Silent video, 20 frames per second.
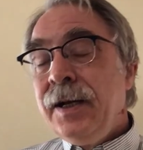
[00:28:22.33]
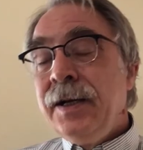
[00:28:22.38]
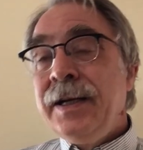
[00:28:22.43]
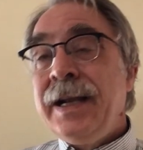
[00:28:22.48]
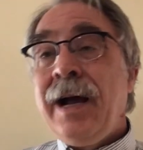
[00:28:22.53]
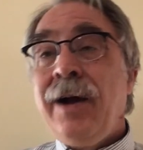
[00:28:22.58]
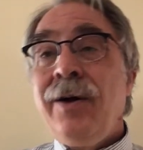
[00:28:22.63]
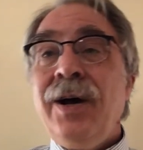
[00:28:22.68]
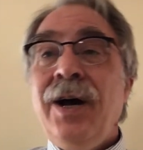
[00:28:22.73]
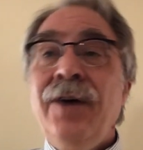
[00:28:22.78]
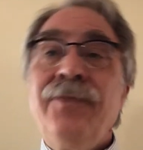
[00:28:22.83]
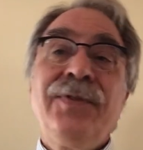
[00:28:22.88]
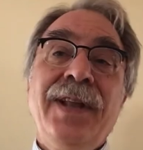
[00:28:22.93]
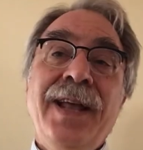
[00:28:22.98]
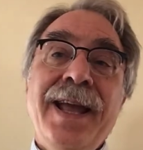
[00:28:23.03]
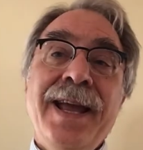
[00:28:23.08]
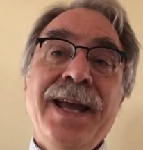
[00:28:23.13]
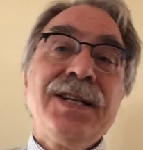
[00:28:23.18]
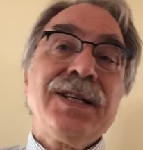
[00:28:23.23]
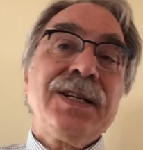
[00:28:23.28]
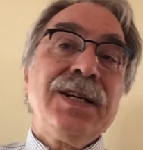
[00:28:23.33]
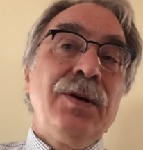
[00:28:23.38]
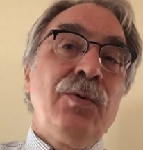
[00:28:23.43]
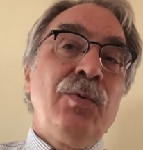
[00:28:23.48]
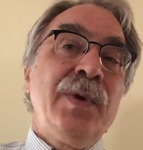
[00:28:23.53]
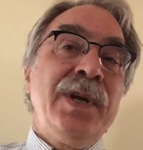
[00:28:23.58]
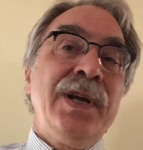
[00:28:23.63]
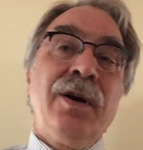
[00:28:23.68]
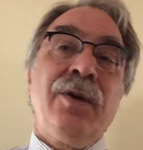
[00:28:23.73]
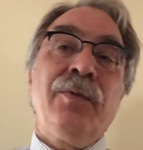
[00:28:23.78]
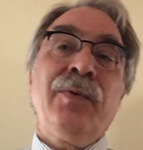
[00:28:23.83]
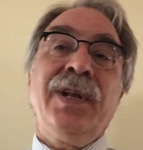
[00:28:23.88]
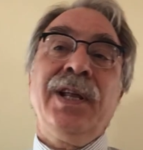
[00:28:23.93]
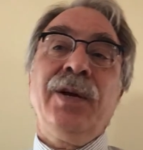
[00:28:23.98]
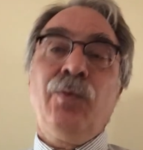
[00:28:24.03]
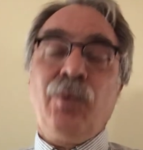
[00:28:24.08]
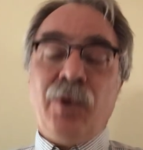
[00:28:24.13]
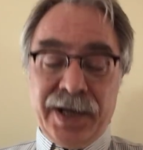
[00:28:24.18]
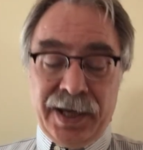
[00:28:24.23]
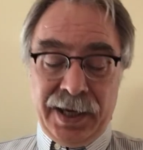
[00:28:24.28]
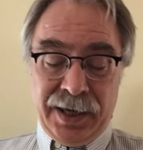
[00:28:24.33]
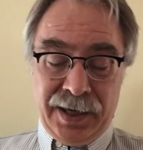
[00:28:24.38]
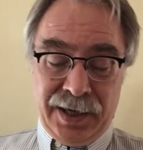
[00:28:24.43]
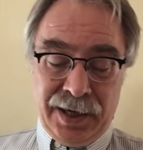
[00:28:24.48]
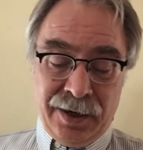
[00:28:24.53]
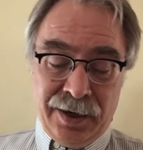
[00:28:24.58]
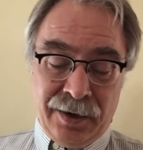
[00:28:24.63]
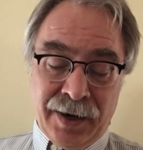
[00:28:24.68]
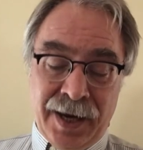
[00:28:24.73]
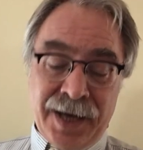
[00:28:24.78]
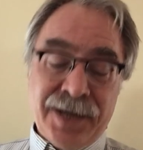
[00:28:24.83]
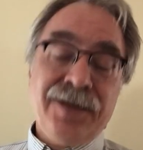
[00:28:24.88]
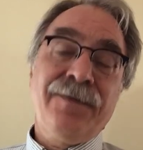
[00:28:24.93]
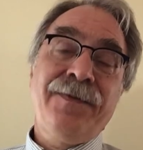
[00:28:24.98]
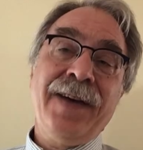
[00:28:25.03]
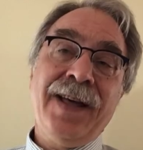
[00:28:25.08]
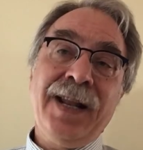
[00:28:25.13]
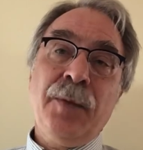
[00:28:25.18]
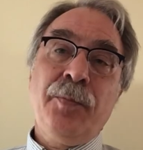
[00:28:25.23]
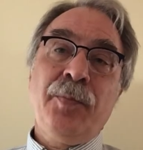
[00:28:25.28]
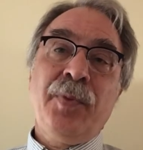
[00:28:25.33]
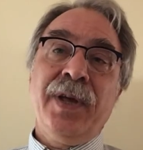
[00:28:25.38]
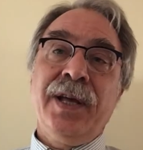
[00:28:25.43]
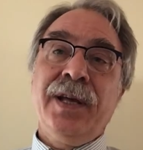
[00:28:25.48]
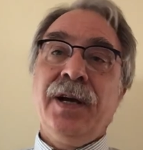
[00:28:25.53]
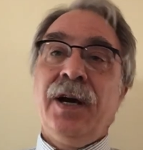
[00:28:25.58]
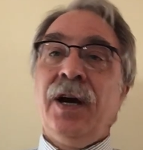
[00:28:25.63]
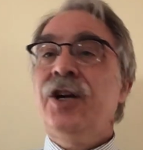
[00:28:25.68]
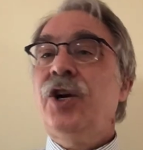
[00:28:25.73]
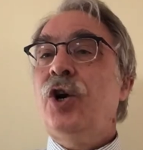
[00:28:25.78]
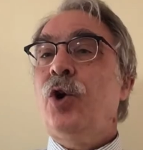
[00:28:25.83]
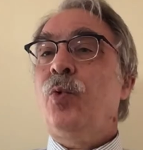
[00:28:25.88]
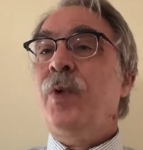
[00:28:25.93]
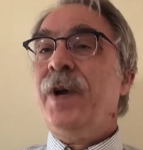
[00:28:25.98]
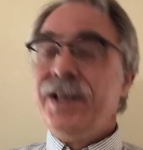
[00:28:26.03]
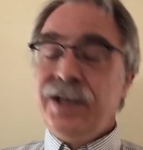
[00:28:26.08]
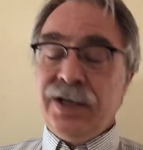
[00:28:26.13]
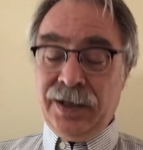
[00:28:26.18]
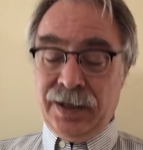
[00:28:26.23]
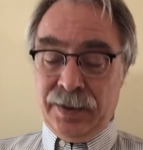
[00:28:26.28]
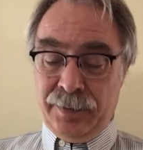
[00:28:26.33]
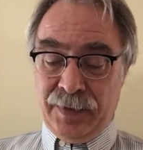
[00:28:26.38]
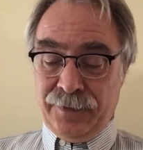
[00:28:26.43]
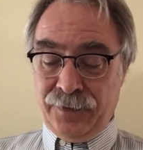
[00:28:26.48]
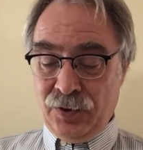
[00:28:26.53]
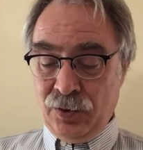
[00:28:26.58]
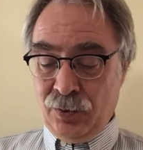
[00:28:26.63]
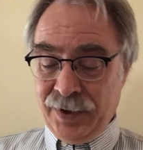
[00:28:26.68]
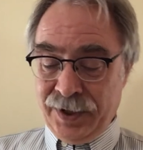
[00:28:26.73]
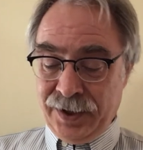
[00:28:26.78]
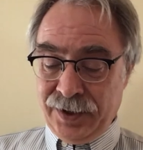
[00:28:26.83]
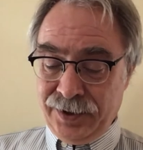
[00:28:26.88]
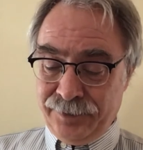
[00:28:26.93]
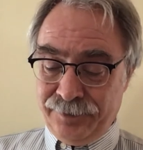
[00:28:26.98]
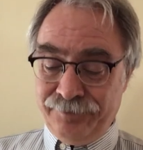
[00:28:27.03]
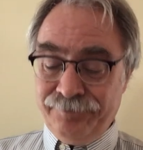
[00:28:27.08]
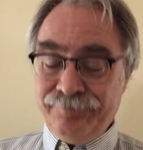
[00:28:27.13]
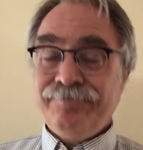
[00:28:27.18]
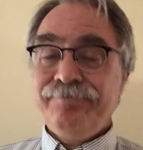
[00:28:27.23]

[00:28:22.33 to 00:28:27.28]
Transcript: Now, of late, we are really working here at developing a curriculum, if you will,